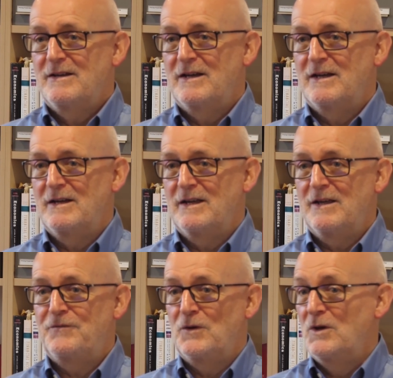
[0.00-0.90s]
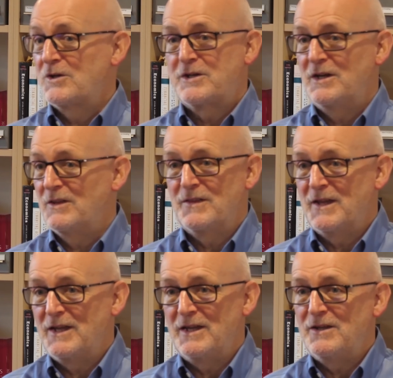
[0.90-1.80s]
If you look at
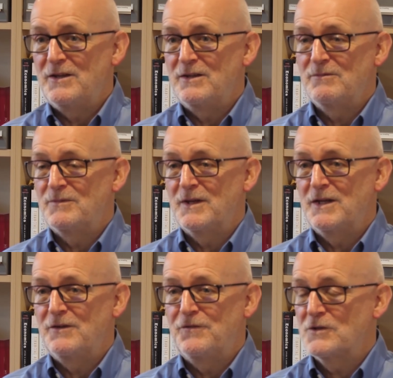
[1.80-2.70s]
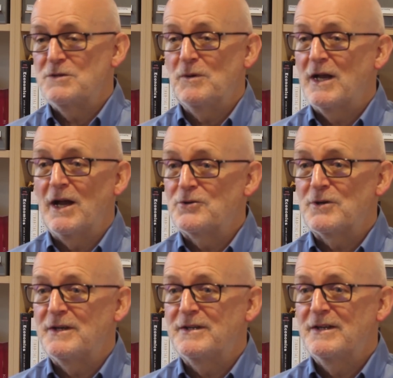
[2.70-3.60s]
the FTSE
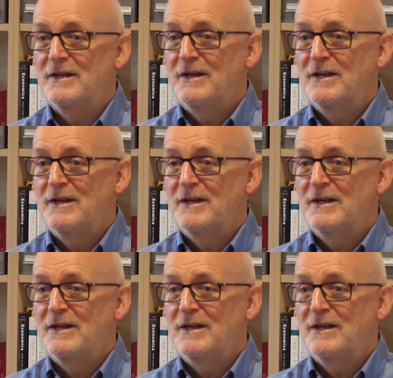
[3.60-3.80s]
100